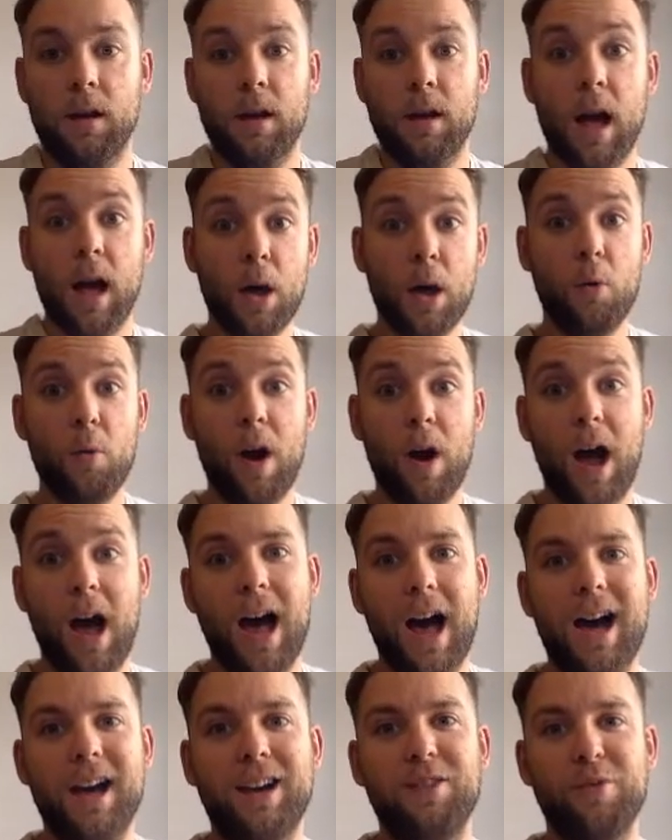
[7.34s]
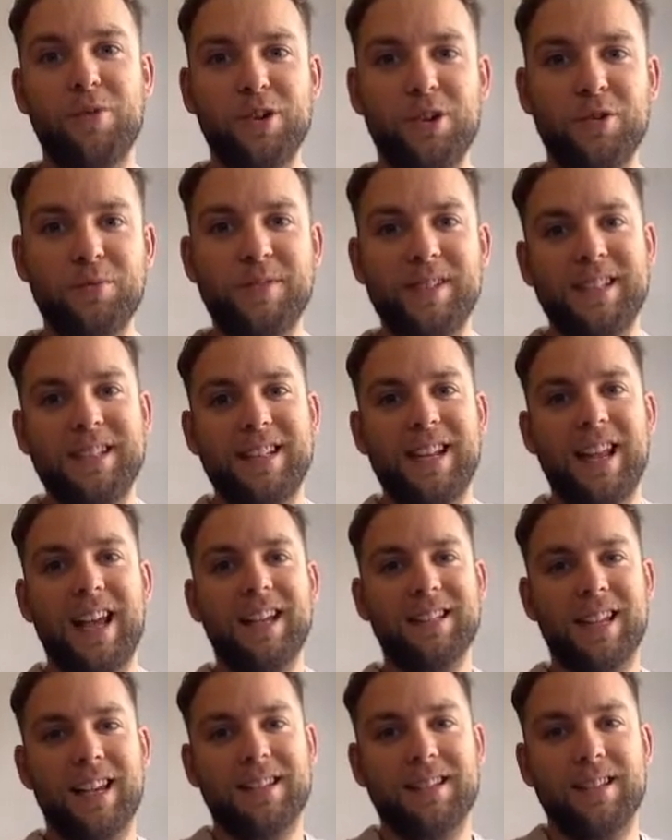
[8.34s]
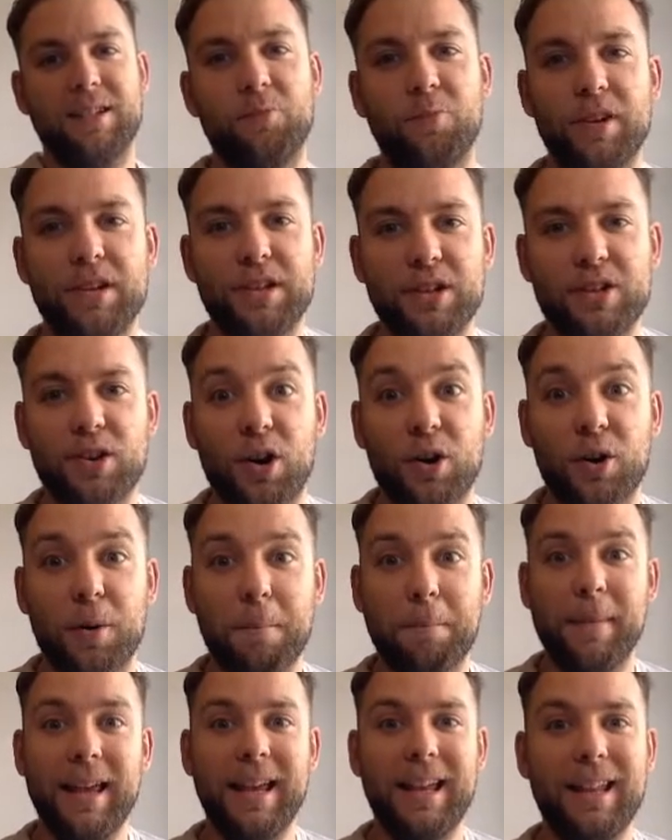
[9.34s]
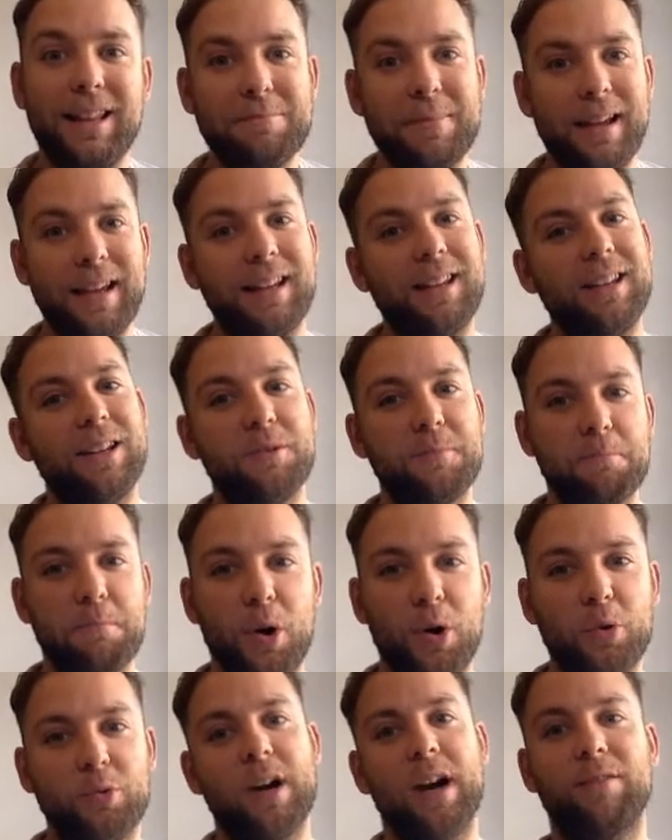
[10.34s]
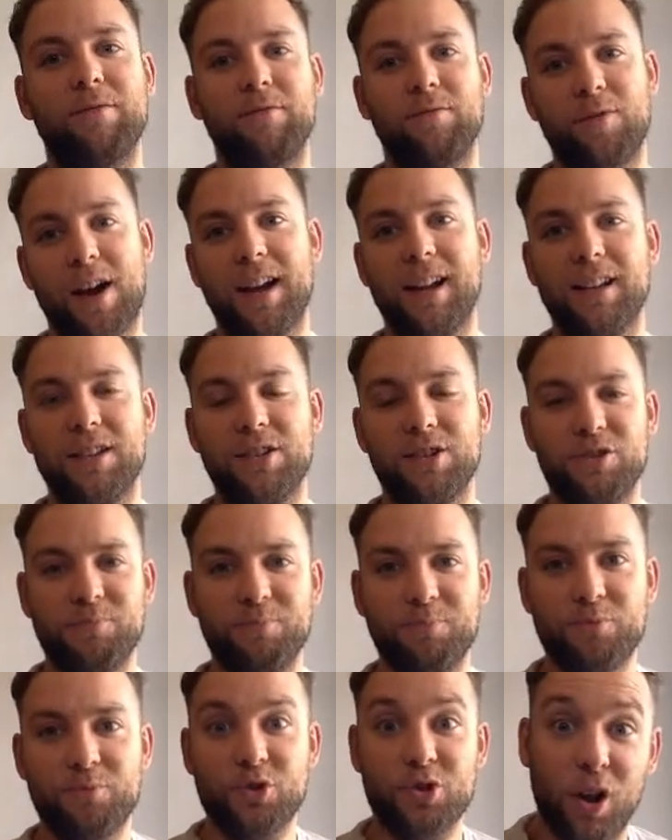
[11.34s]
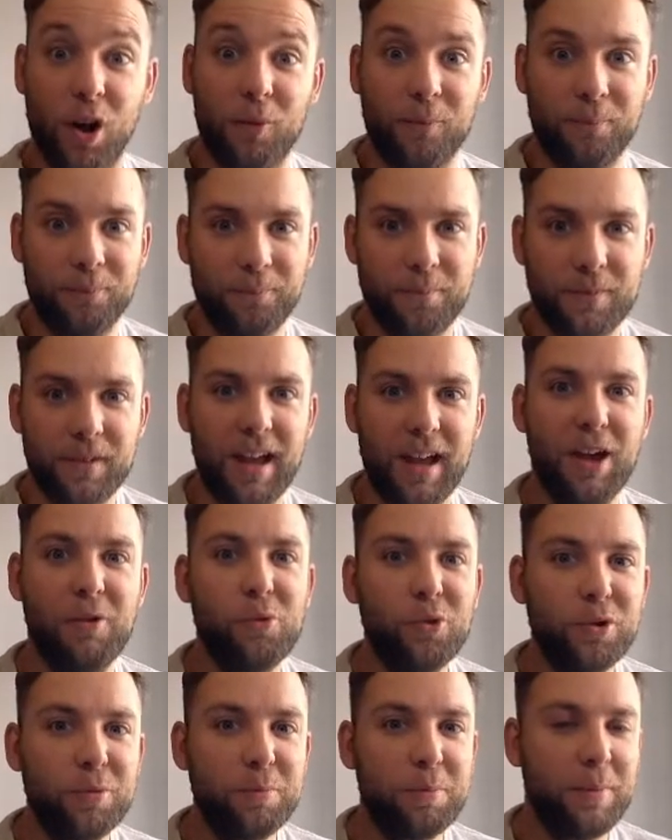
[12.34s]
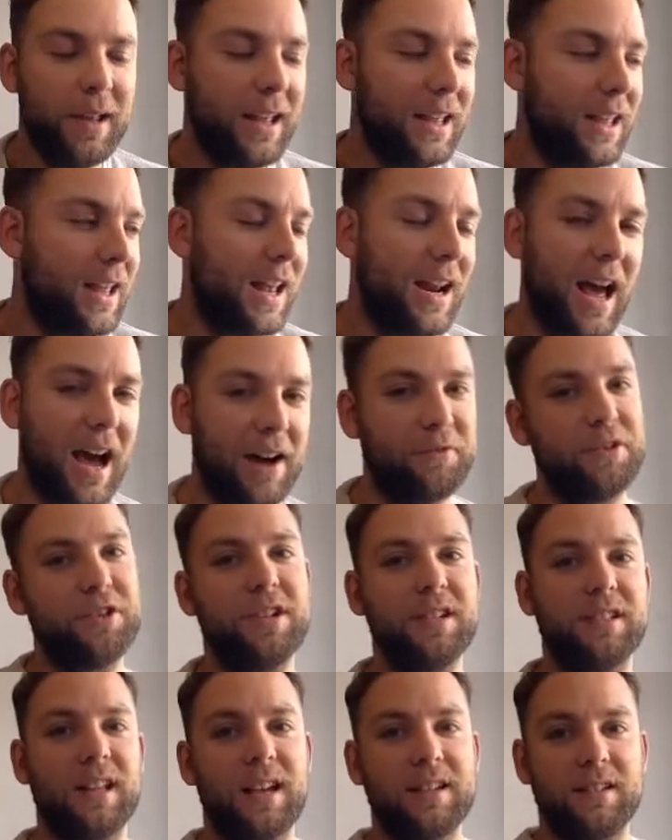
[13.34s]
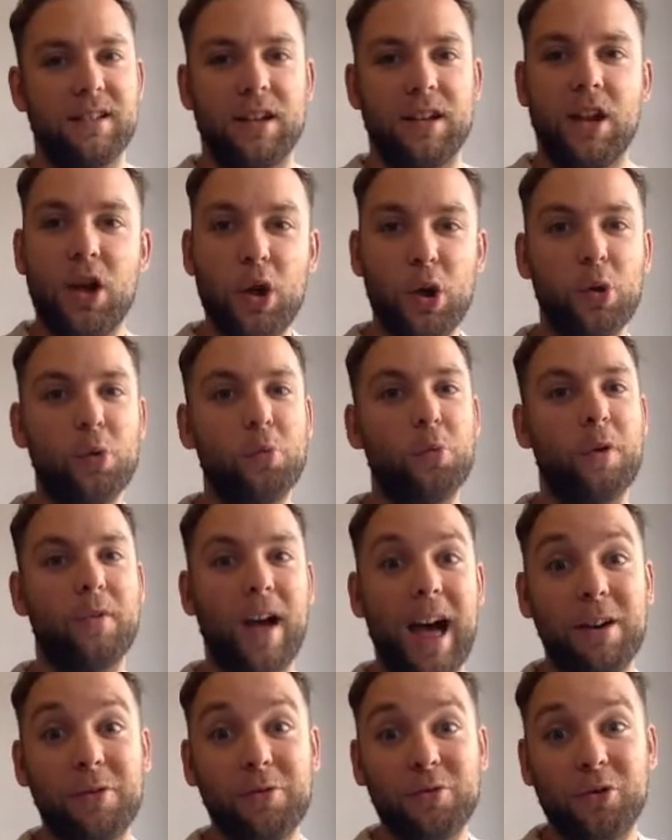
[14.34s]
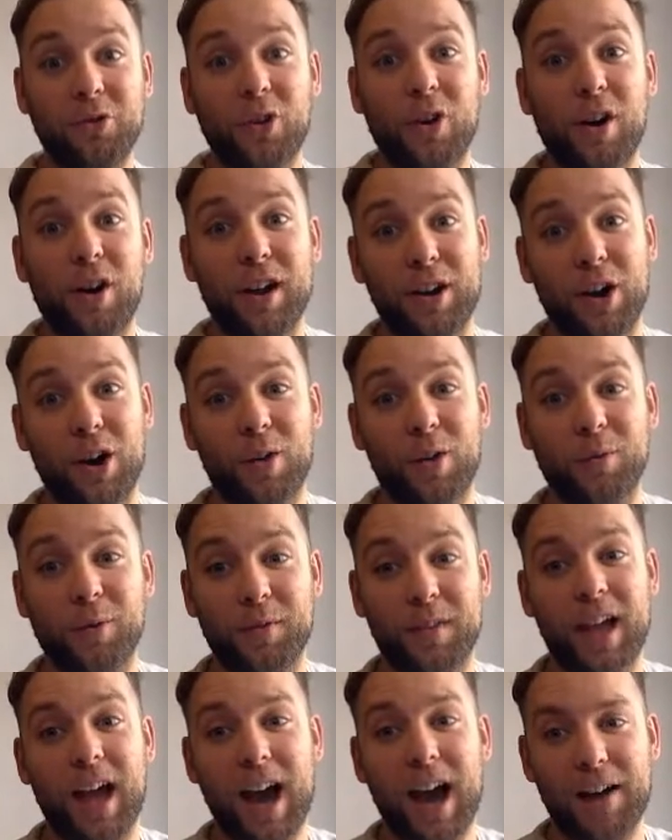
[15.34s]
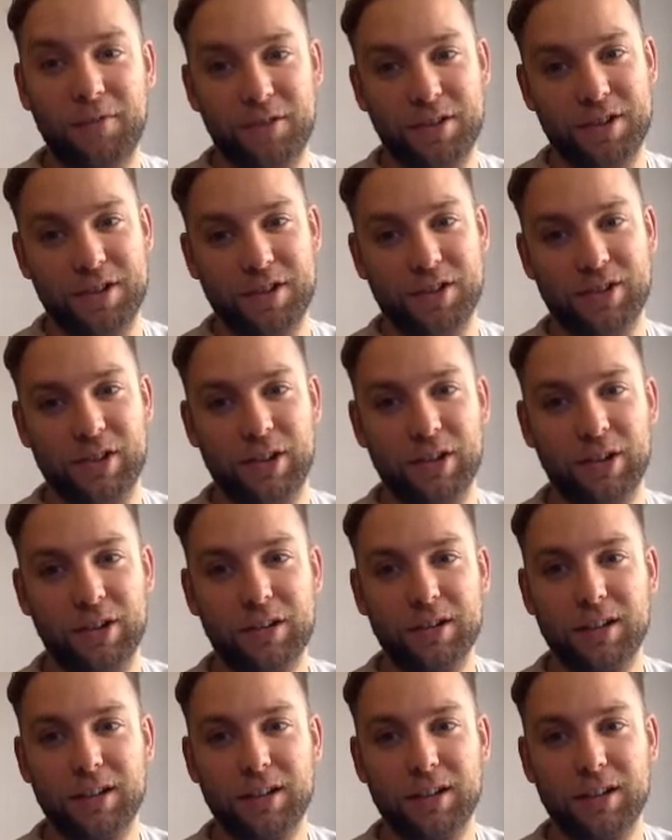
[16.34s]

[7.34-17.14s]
Hello and welcome to today's lesson, which is on mean, median, mode and range. So, it wouldn't be an averages lesson without starting off with the averages song.